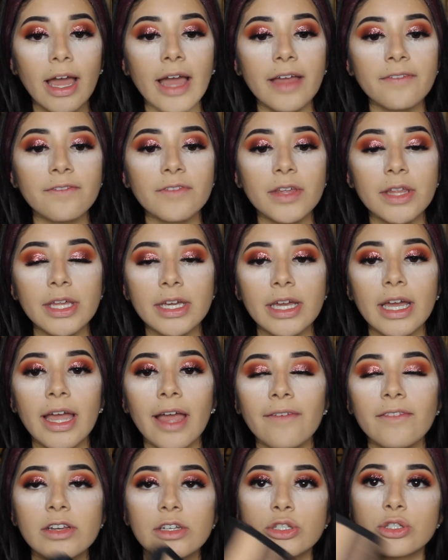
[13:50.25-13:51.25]
I feel like I
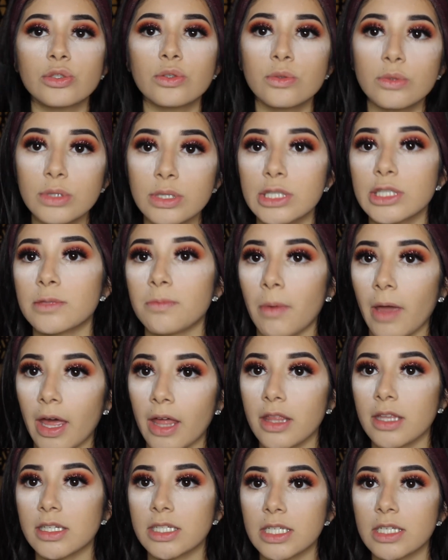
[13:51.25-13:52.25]
haven't used this
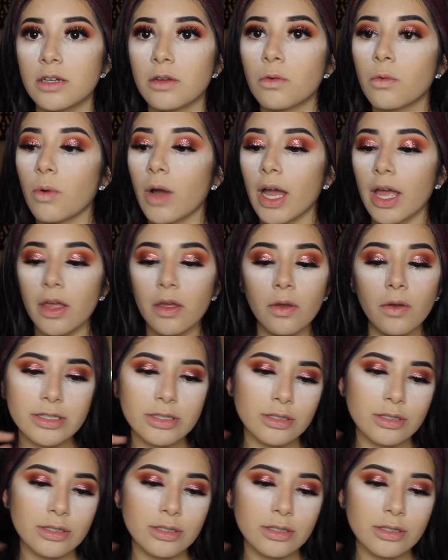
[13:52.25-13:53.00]
palette in a while.